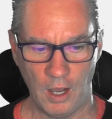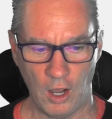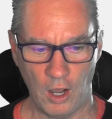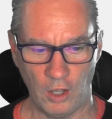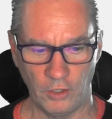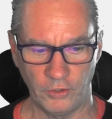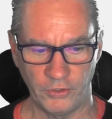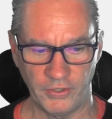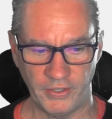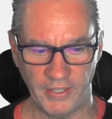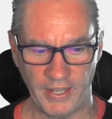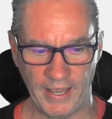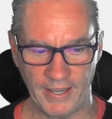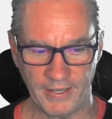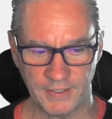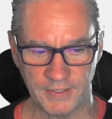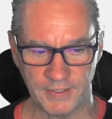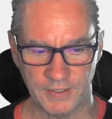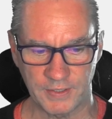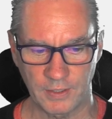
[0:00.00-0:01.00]
On
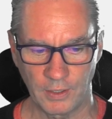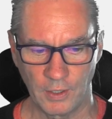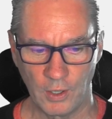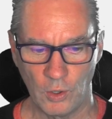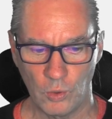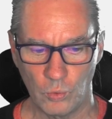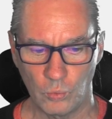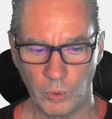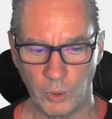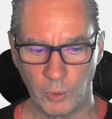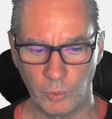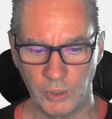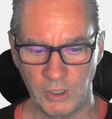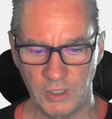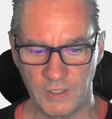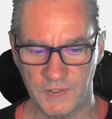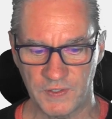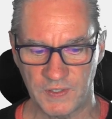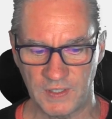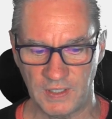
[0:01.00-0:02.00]
Next, we
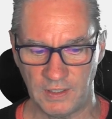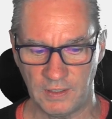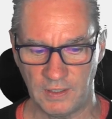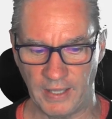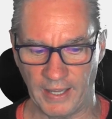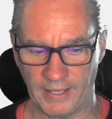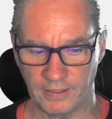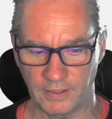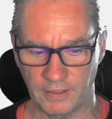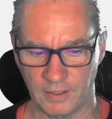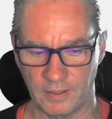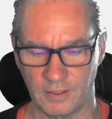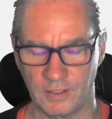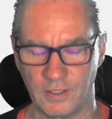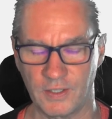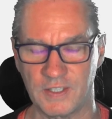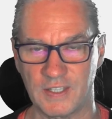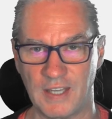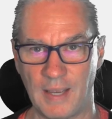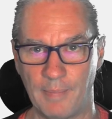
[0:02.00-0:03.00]
will see that
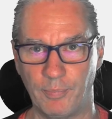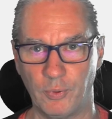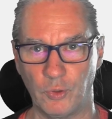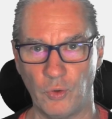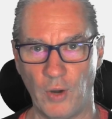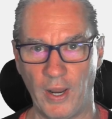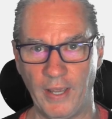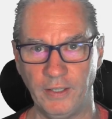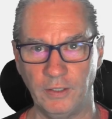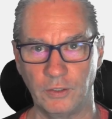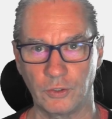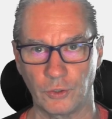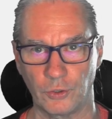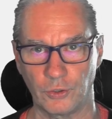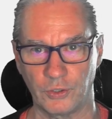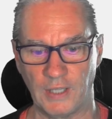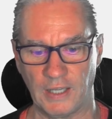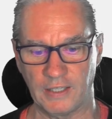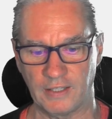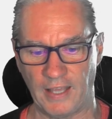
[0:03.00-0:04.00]
the separator
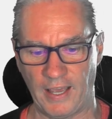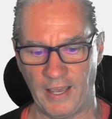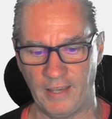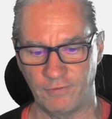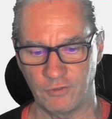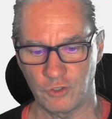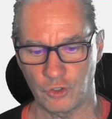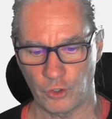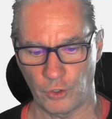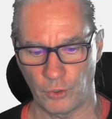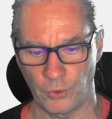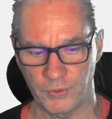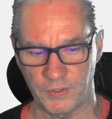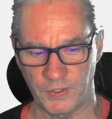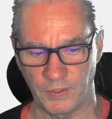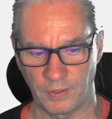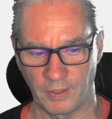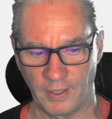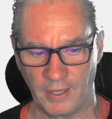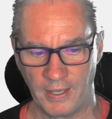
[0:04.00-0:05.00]
that I've
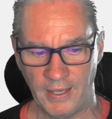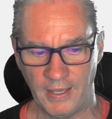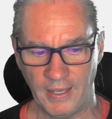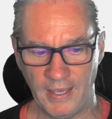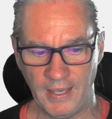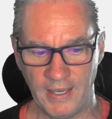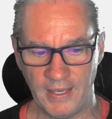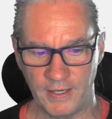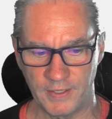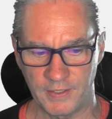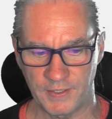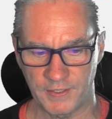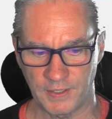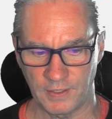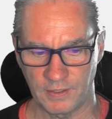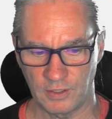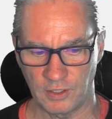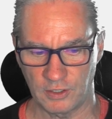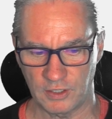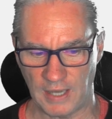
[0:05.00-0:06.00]
chosen is
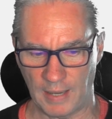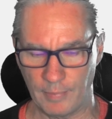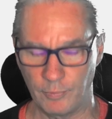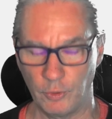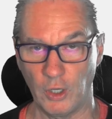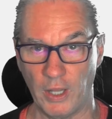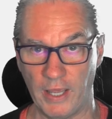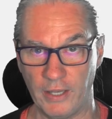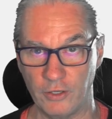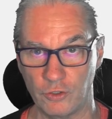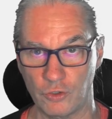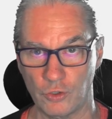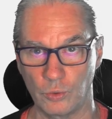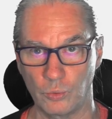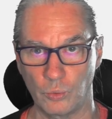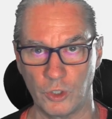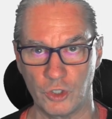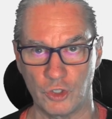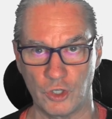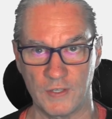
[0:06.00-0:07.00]
the tabulation,
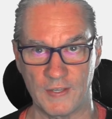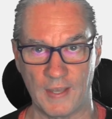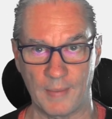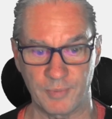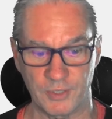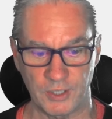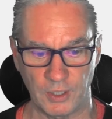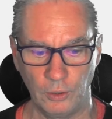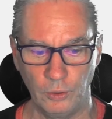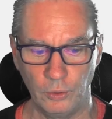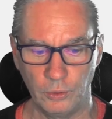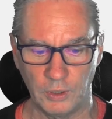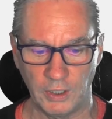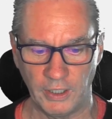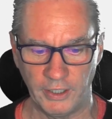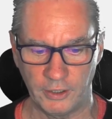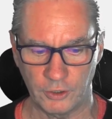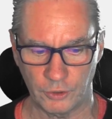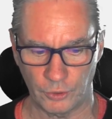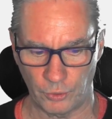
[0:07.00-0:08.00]
which is
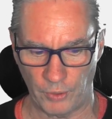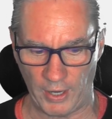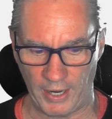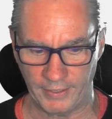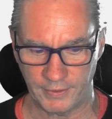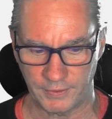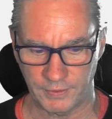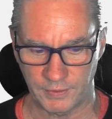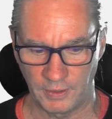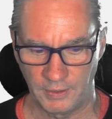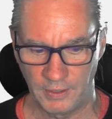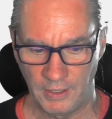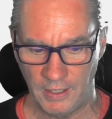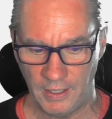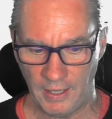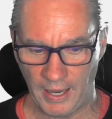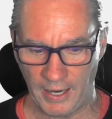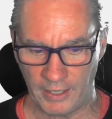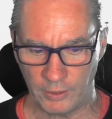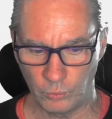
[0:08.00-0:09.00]
absolutely correct.
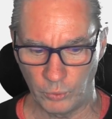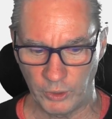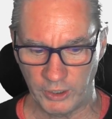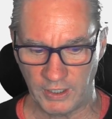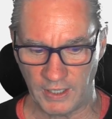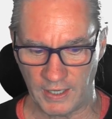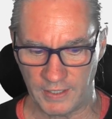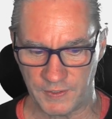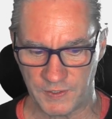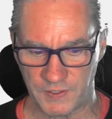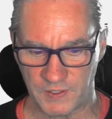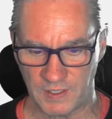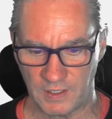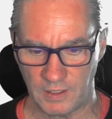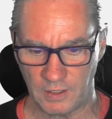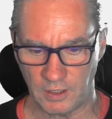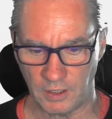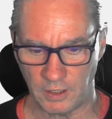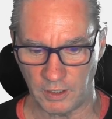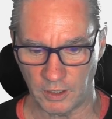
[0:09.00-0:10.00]
And we can see
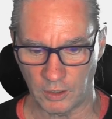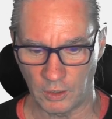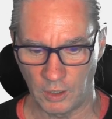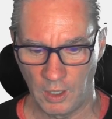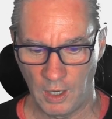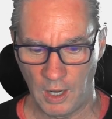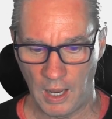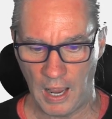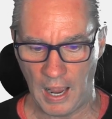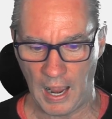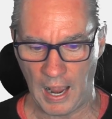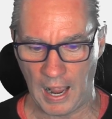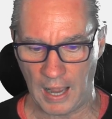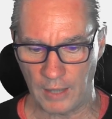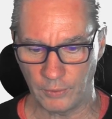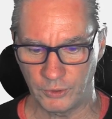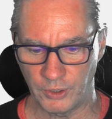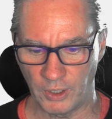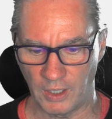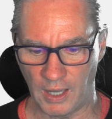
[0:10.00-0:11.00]
here
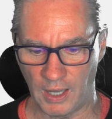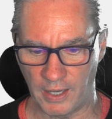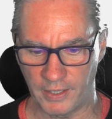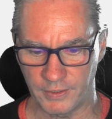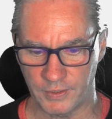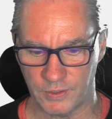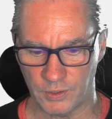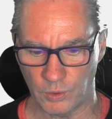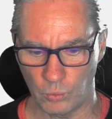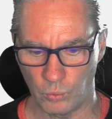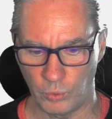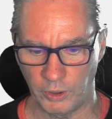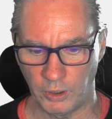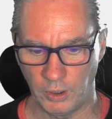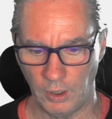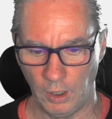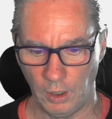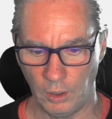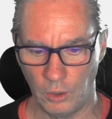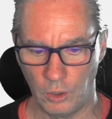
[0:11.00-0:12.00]
how the lines
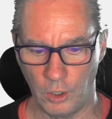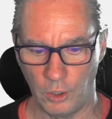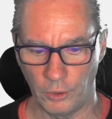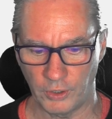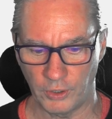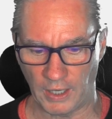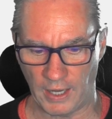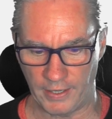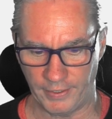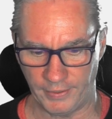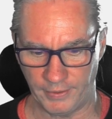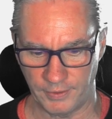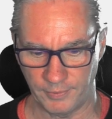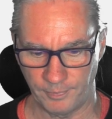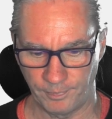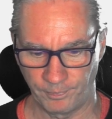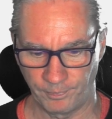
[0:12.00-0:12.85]
would look like.